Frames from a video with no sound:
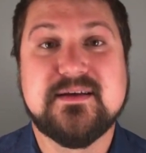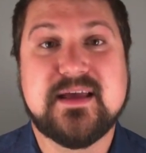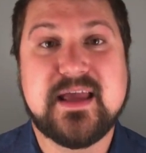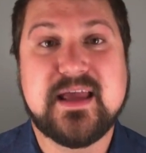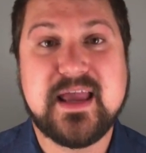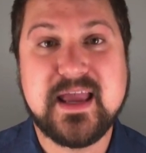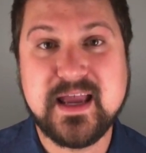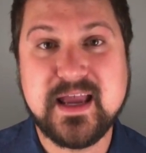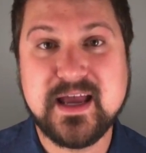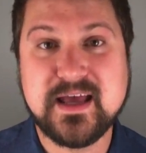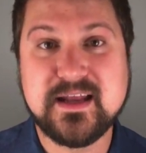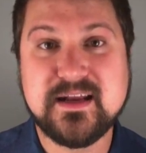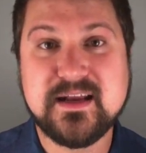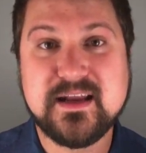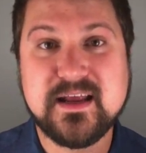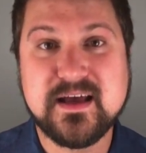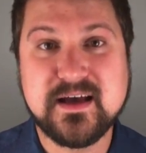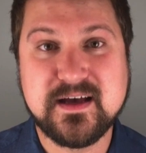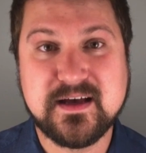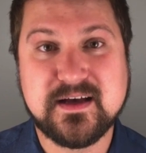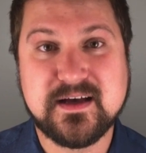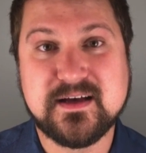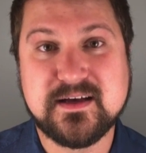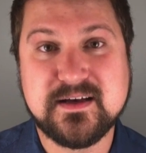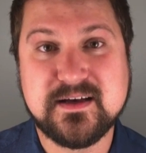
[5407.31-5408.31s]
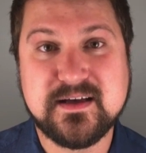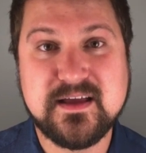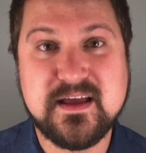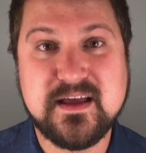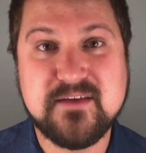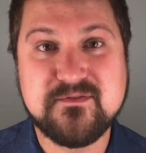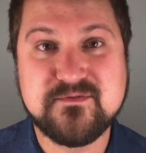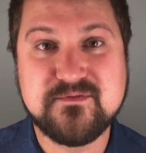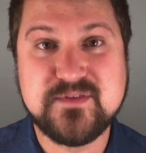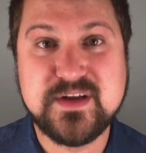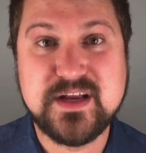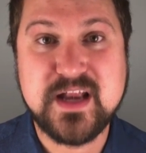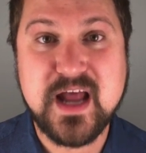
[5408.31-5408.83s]
And
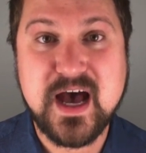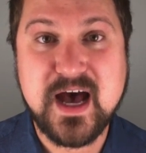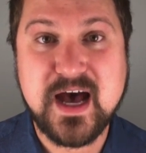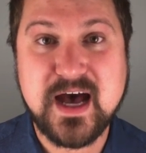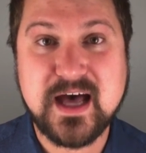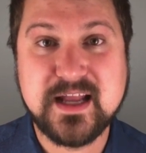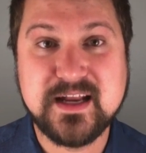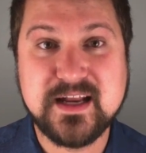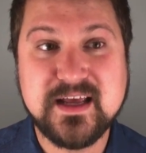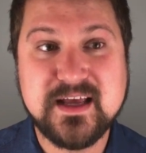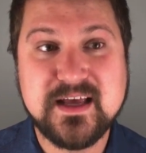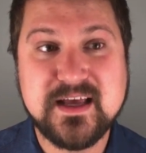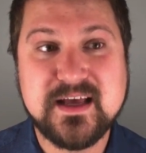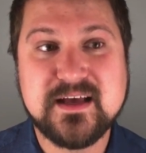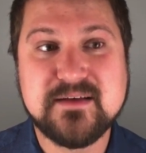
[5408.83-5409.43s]
if not,